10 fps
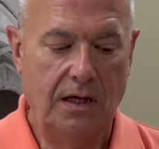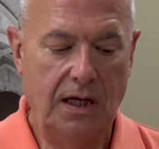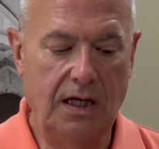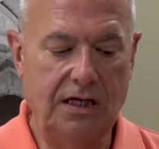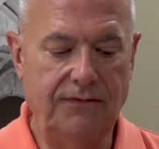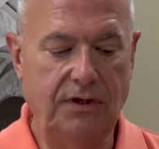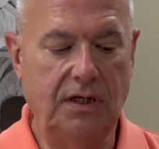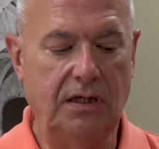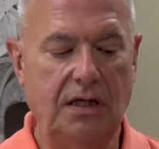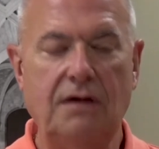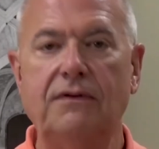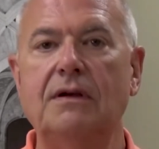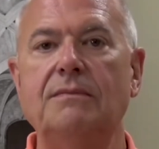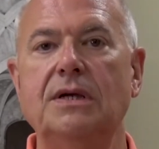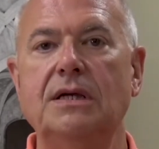And if you can live
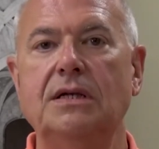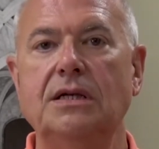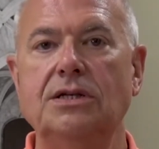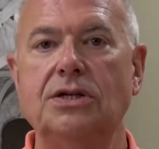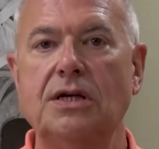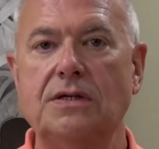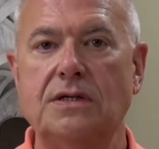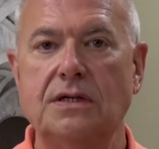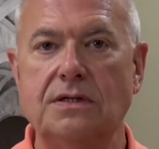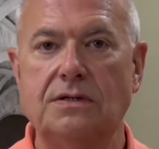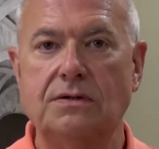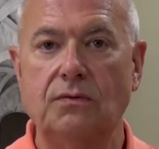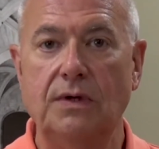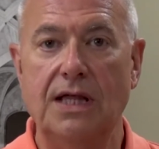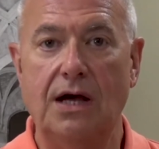amid injustice
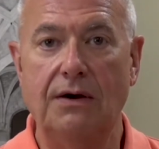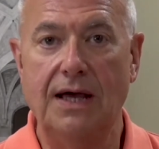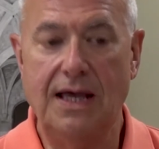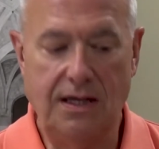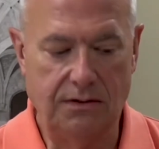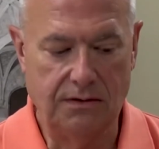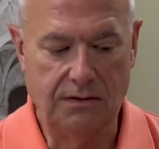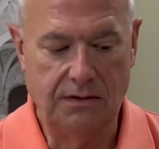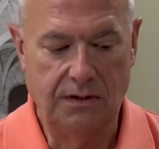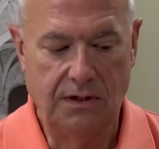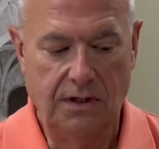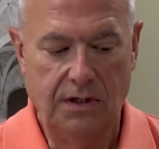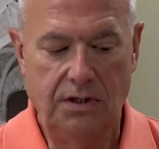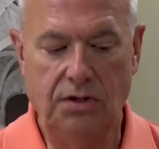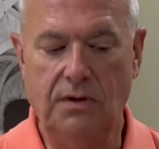without anger,
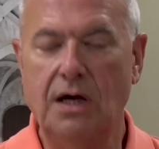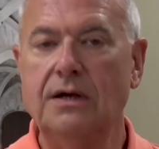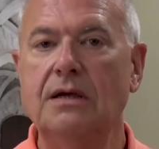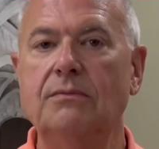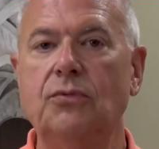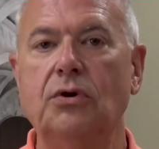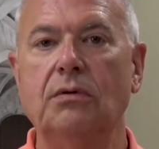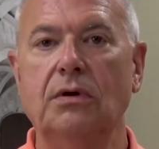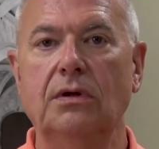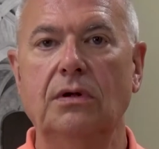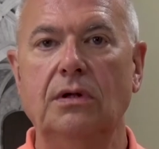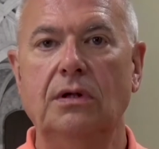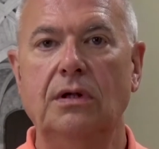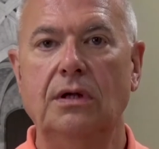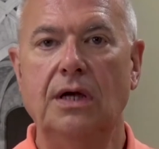you are immoral
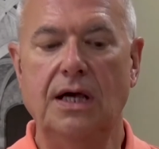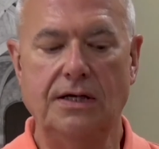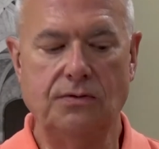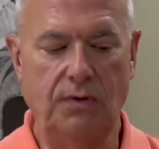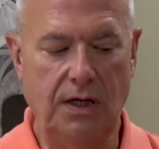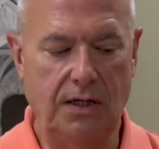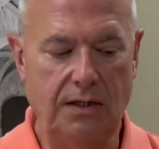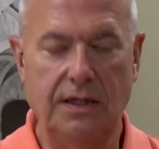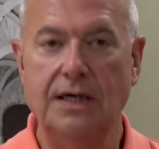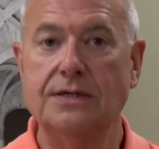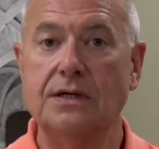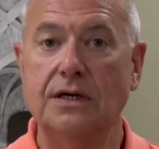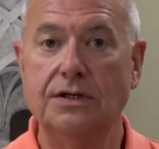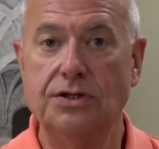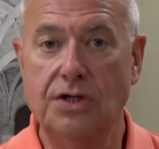as well as
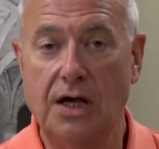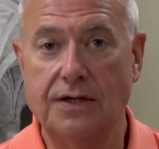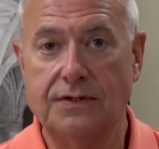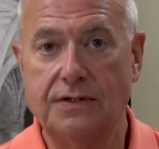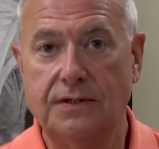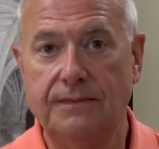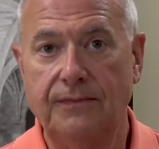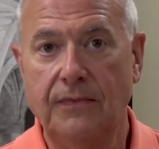unjust.